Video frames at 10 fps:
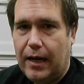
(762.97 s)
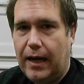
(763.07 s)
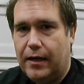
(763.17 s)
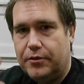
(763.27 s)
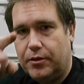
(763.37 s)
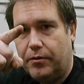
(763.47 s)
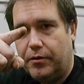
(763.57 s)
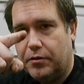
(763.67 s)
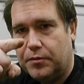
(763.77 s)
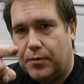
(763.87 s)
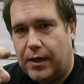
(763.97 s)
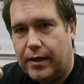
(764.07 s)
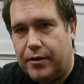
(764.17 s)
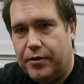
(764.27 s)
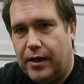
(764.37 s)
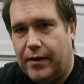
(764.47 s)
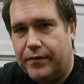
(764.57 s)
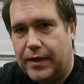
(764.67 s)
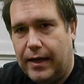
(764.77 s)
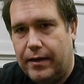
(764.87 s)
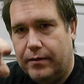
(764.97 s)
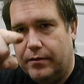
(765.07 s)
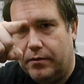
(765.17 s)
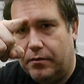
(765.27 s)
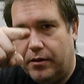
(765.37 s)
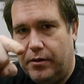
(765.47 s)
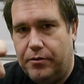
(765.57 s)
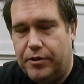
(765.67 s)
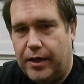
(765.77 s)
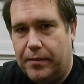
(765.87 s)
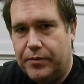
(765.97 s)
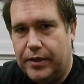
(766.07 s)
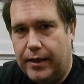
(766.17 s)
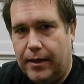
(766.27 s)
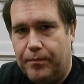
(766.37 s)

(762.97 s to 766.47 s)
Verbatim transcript: And so your sprocket should have tight little U shapes in it.